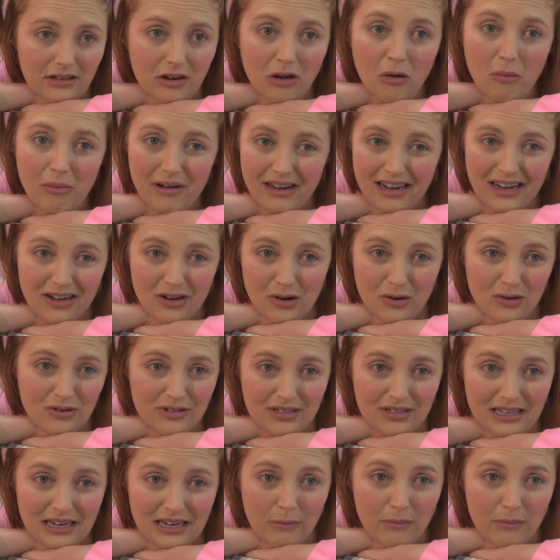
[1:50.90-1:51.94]
nobody
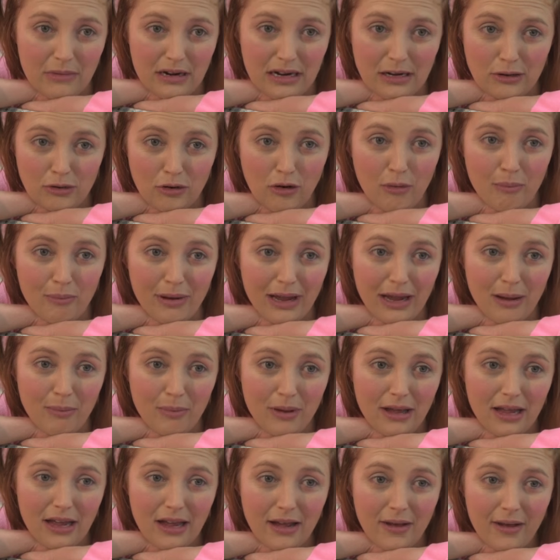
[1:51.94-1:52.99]
knows that I'm an adult
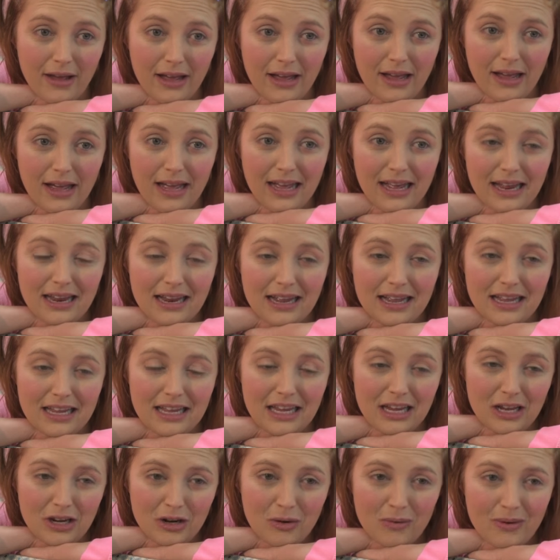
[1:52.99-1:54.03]
baby.
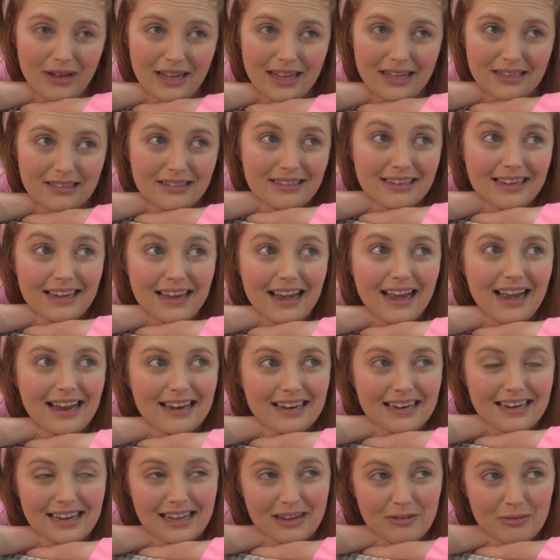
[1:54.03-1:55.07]
You know, it's
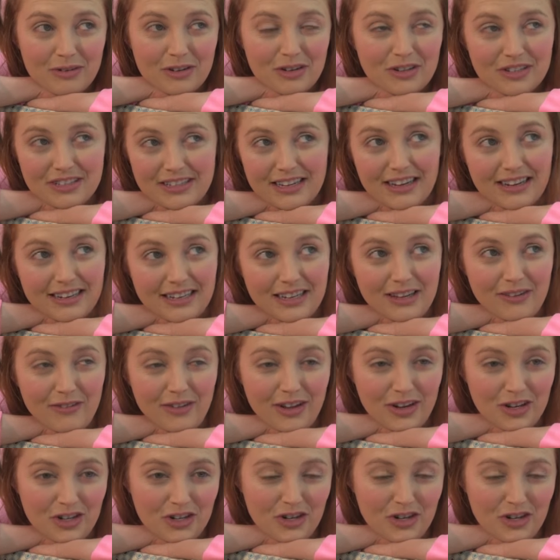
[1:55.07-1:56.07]
kind of like when you see on TV